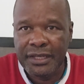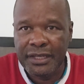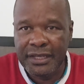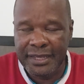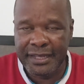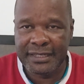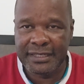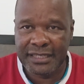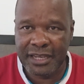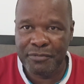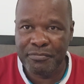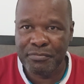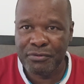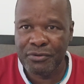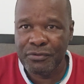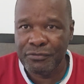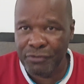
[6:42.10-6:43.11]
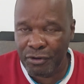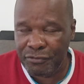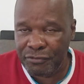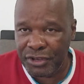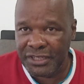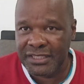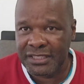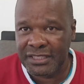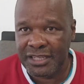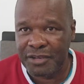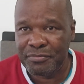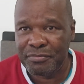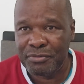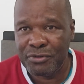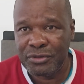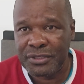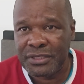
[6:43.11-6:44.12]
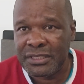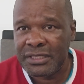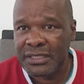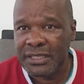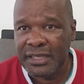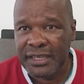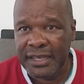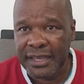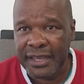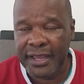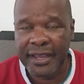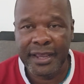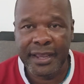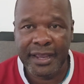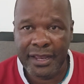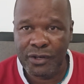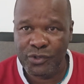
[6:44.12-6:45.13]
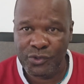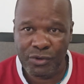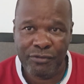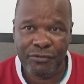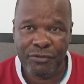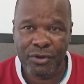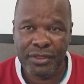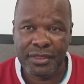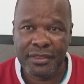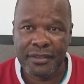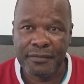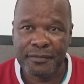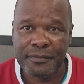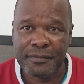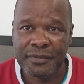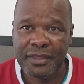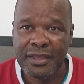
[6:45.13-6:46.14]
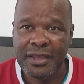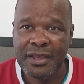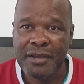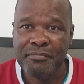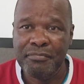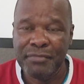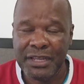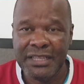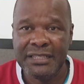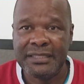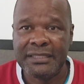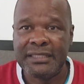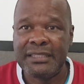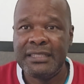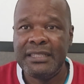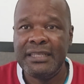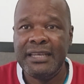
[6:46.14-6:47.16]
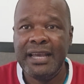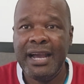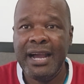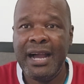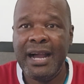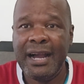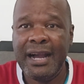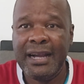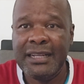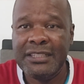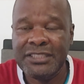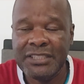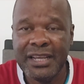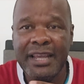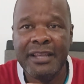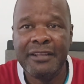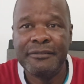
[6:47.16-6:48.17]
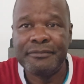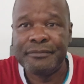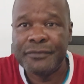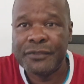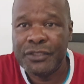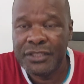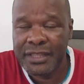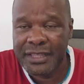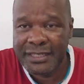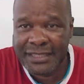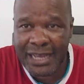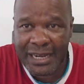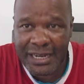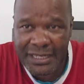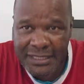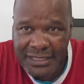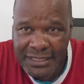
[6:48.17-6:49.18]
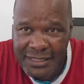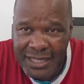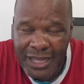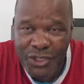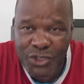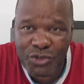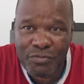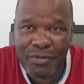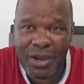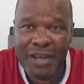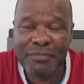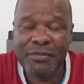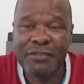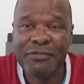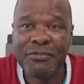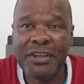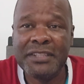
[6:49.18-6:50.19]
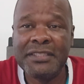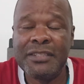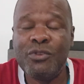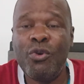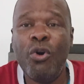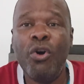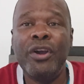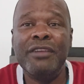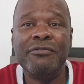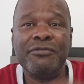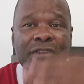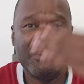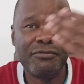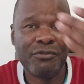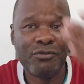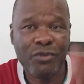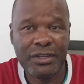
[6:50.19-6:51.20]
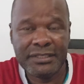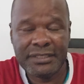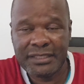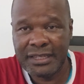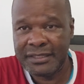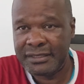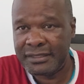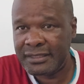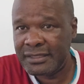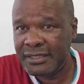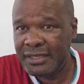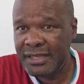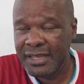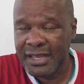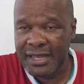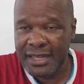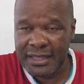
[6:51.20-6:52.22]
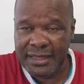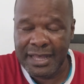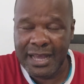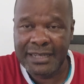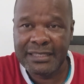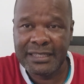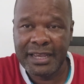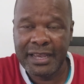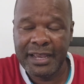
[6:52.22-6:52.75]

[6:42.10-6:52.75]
a table for vegetables and so forth. Please share the challenges that you might be facing, or if you have questions that